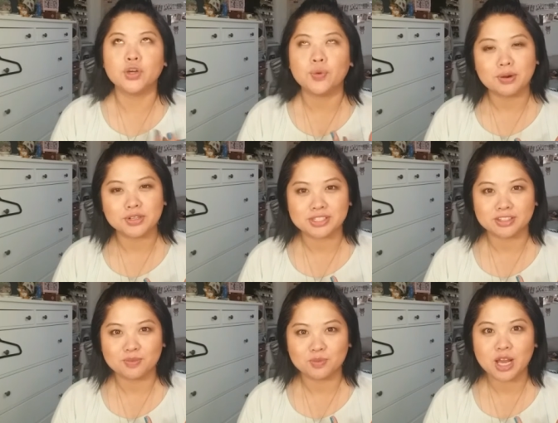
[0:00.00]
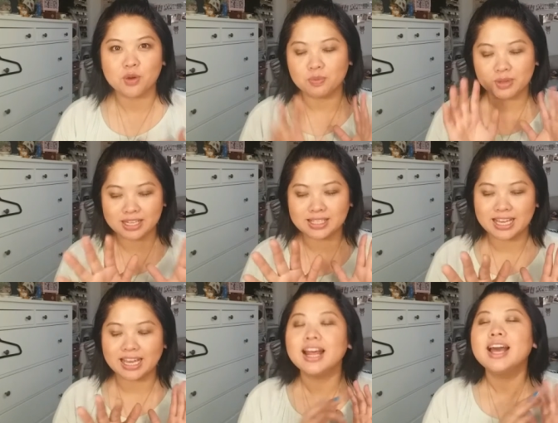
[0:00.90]
two hours sleep. That would have been
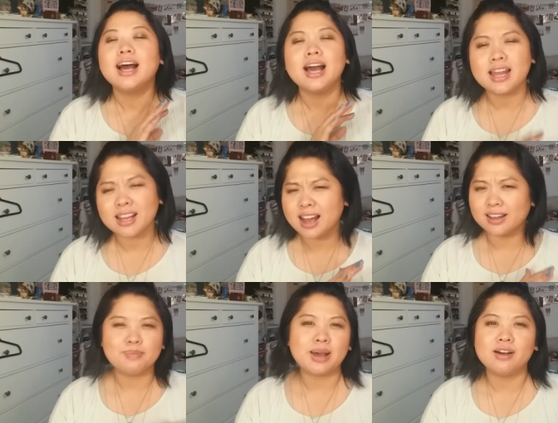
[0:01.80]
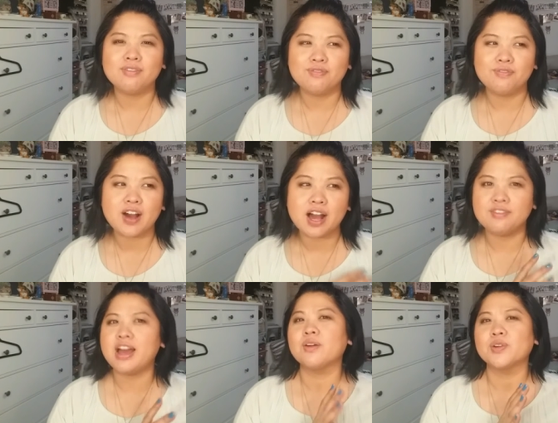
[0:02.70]
insane. I had gotten about five
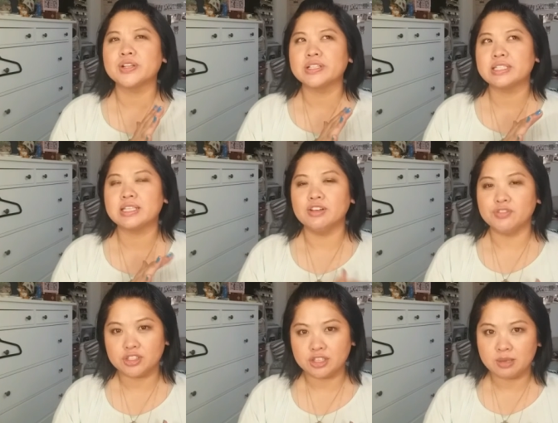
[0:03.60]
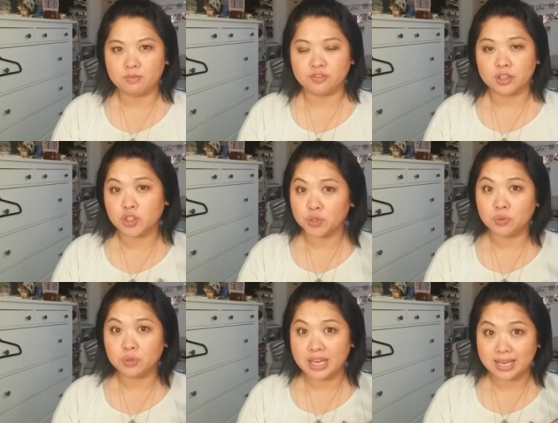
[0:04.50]
hours of sleep for
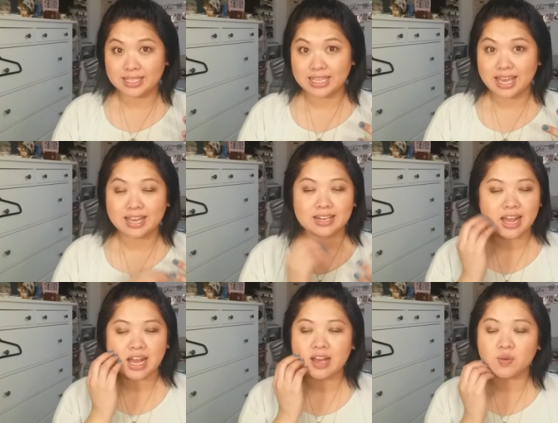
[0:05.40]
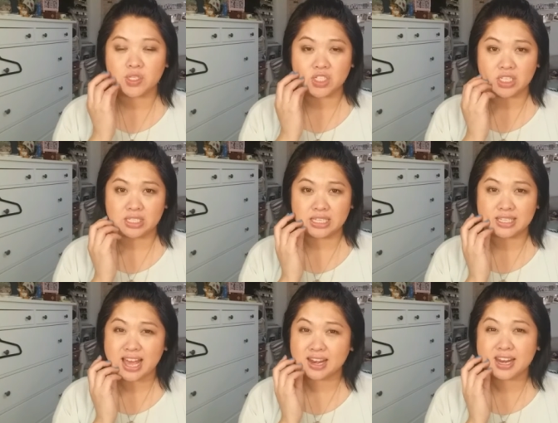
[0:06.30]
two days, and that was just
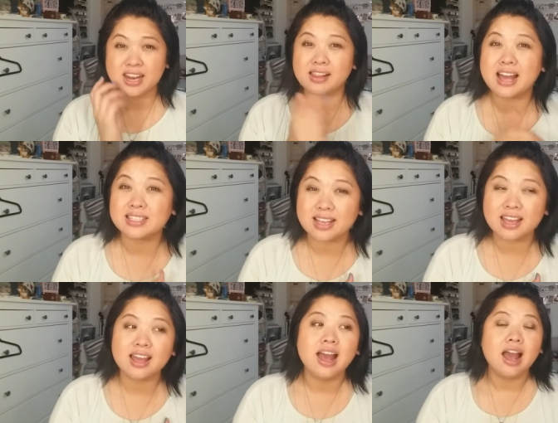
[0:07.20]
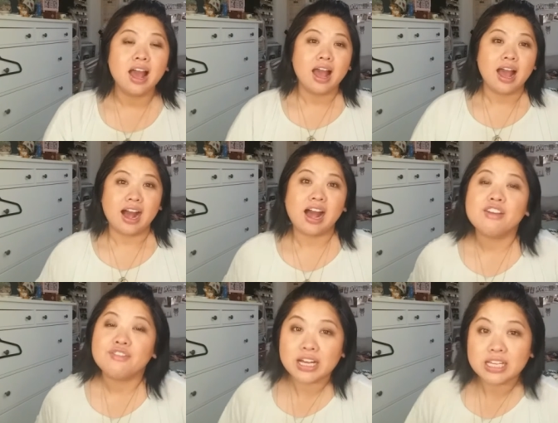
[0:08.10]
insanity. Last night, I
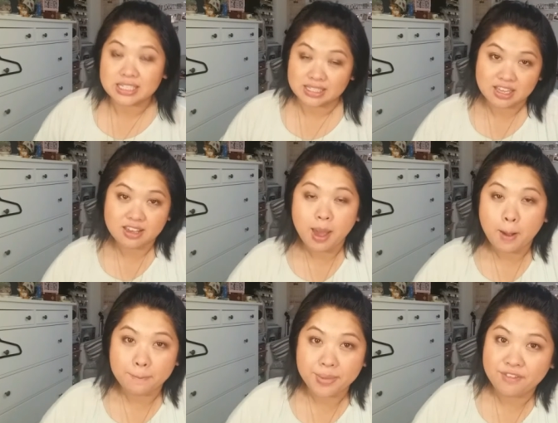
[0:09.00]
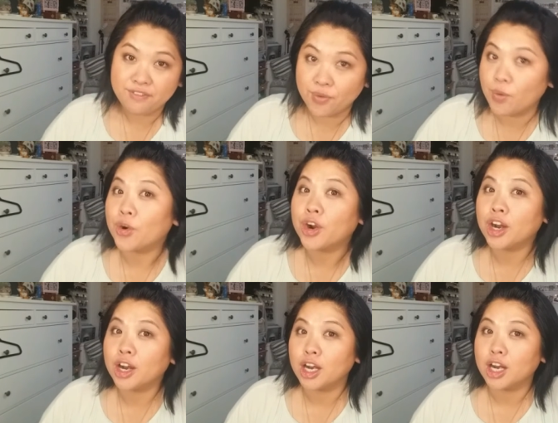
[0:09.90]
fell asleep
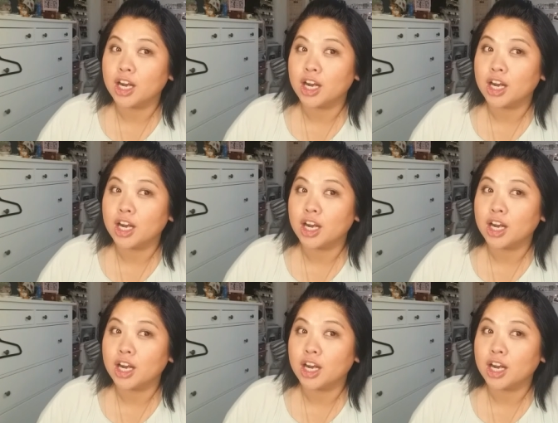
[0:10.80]
before